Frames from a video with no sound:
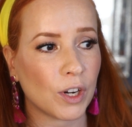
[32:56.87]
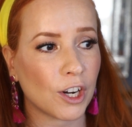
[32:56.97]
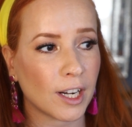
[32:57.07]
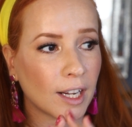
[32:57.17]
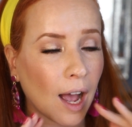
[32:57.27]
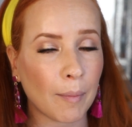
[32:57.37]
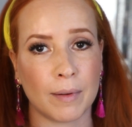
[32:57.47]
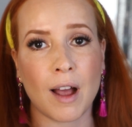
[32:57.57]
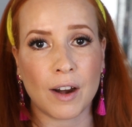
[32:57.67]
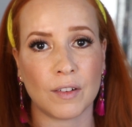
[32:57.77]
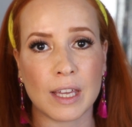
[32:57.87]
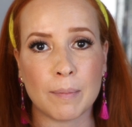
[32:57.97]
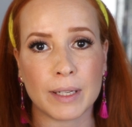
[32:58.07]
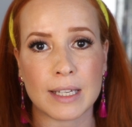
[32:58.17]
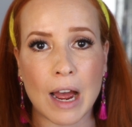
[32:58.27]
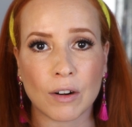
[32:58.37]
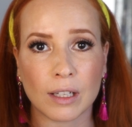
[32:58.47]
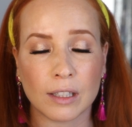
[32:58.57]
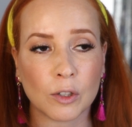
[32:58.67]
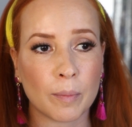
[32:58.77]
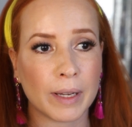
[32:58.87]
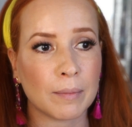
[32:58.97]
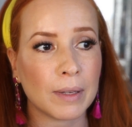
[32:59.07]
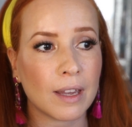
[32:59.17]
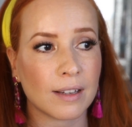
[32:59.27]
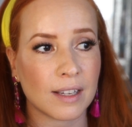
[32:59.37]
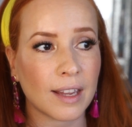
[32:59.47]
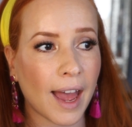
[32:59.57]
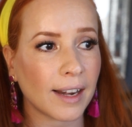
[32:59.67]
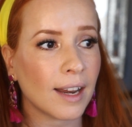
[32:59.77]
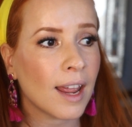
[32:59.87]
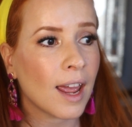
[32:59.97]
we're gonna kind of keep it down a little bit, because again,